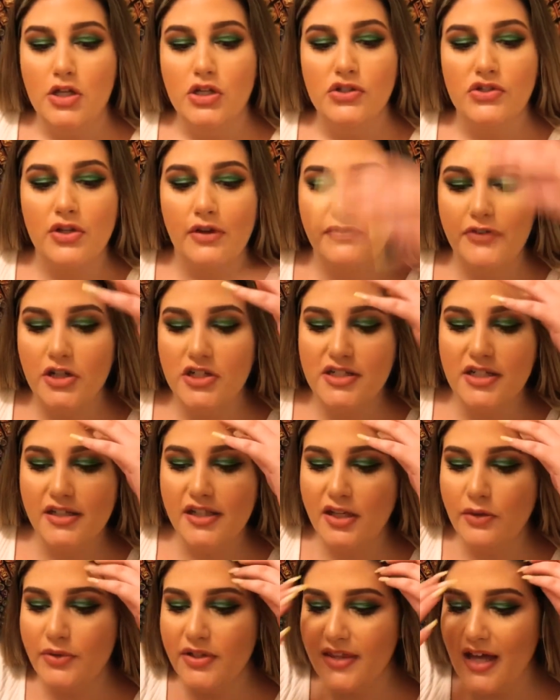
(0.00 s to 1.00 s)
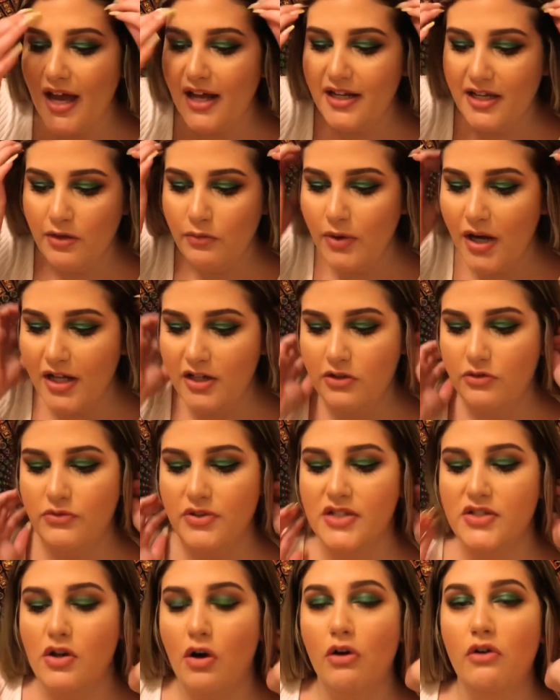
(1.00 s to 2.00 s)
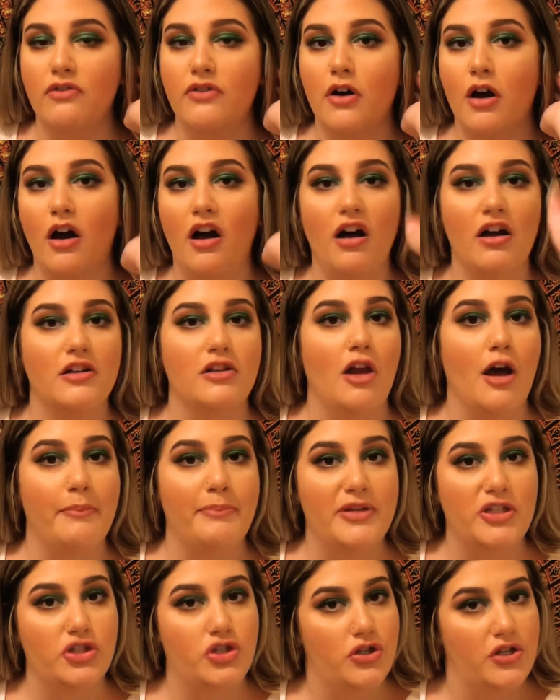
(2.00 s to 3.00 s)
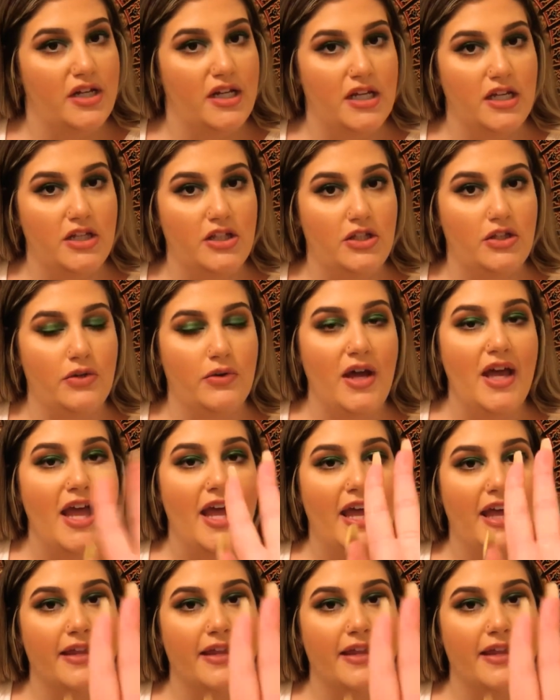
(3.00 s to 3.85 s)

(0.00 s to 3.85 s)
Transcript: So if you're dealing with anyone who has overall not been treating you